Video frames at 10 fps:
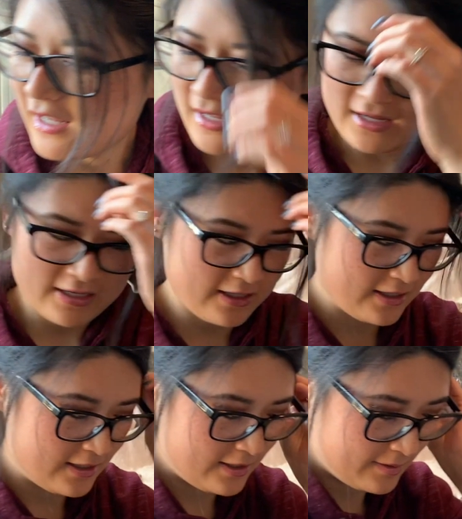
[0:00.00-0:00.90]

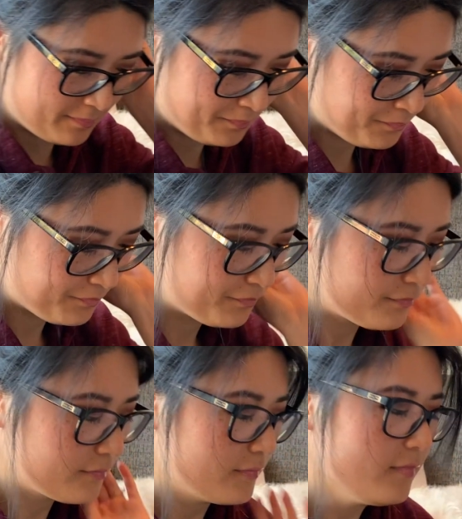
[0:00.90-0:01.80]

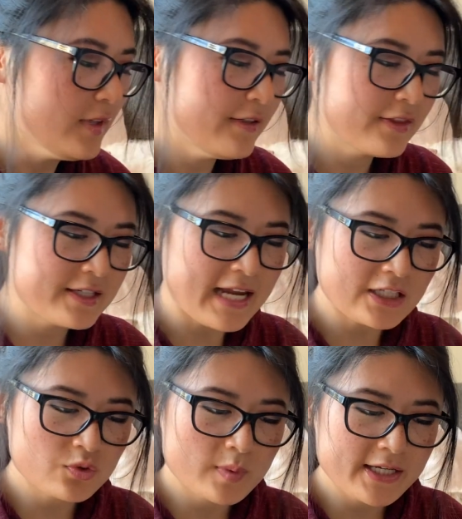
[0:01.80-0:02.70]
The
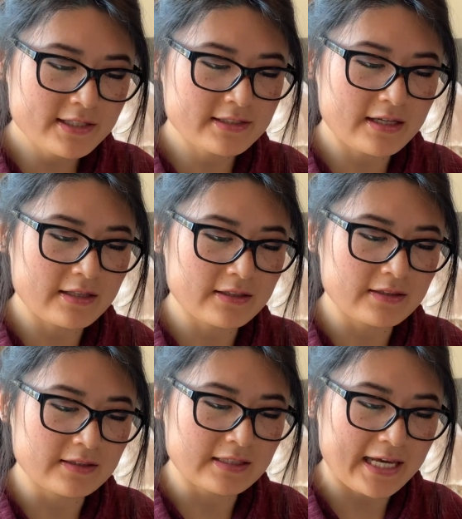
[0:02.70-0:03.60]
next one is
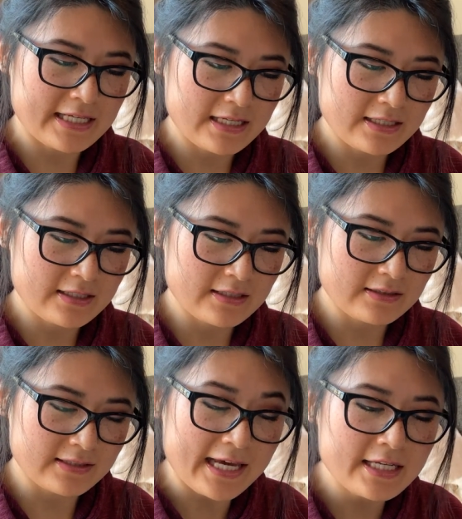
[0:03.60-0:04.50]

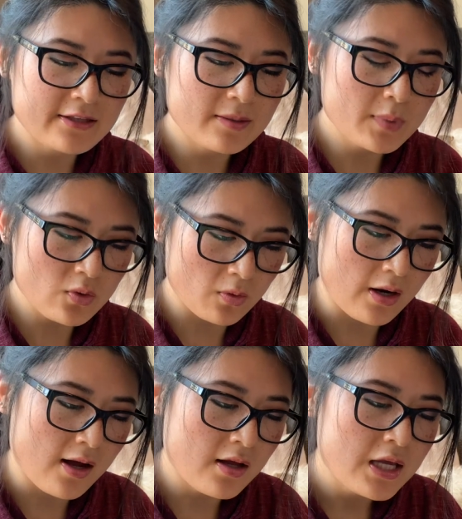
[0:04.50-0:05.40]
Lighting the
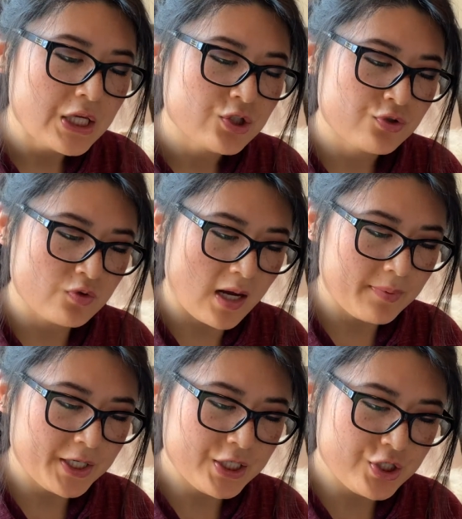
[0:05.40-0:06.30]
Menorah,
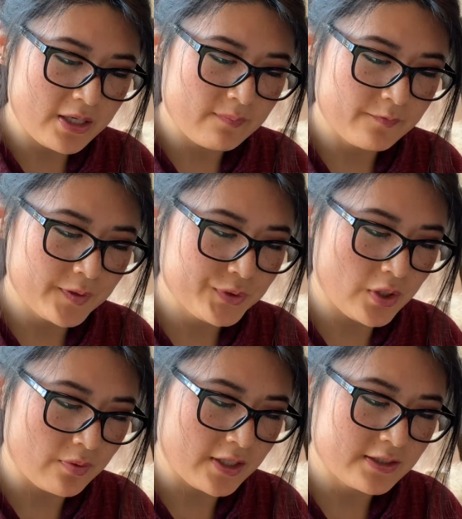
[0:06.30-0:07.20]
strawberry jam filled
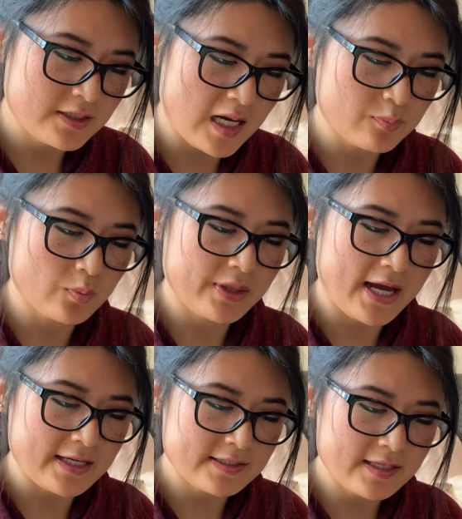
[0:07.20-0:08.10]
donuts topped with
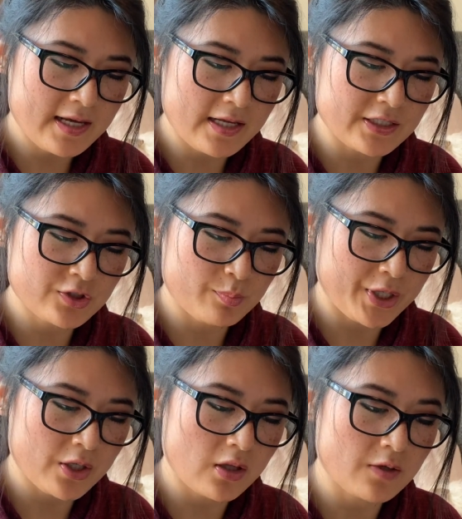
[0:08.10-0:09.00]
icing and a
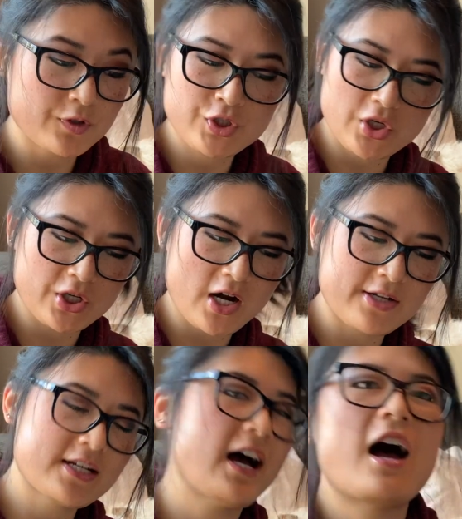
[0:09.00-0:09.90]
sprinkle of sugar on
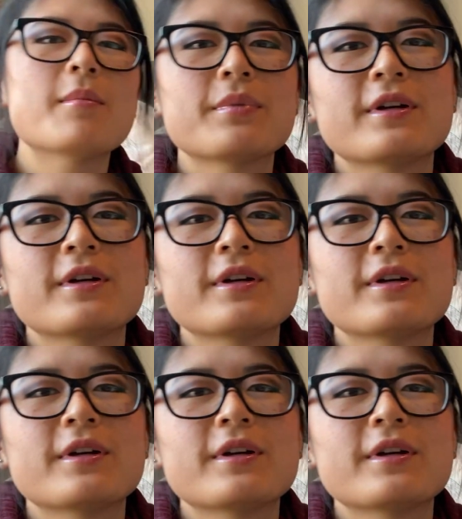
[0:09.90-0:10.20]
top.